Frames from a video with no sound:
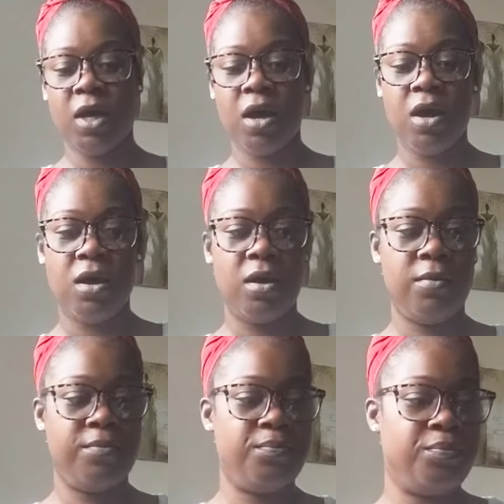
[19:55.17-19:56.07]

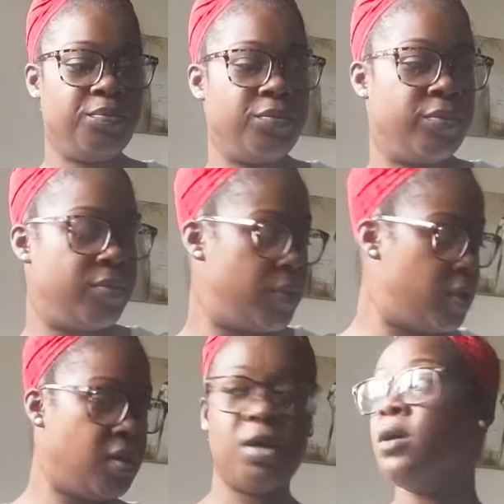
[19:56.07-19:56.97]
Yeah,
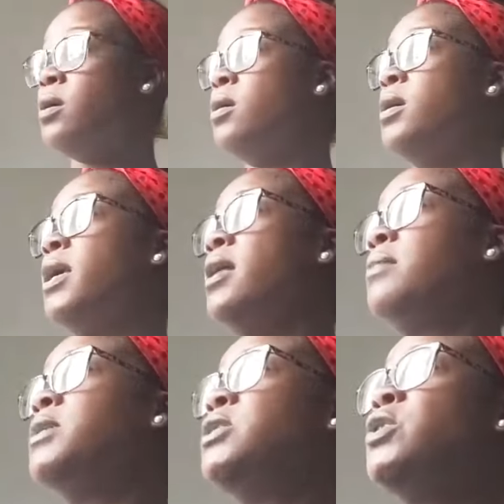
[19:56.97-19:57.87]
let
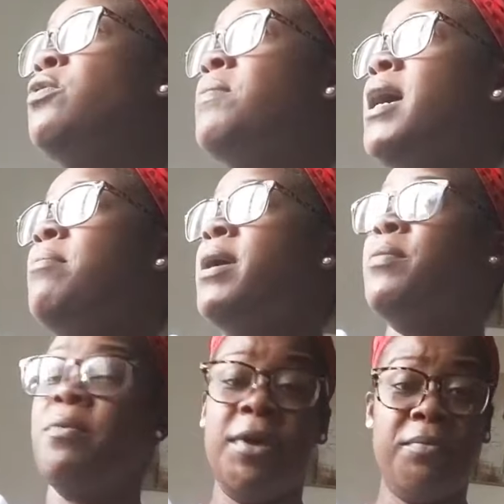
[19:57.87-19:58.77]
me show my
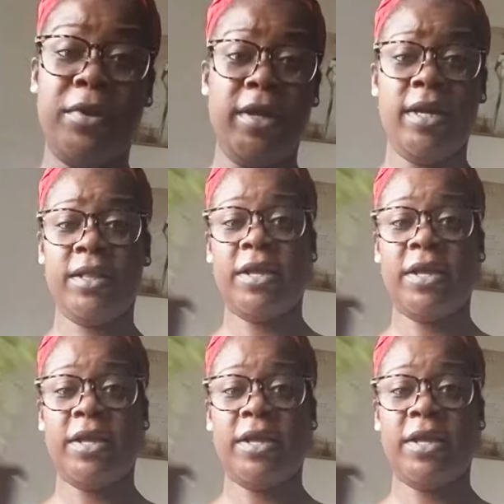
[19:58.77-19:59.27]
peppermint plant that I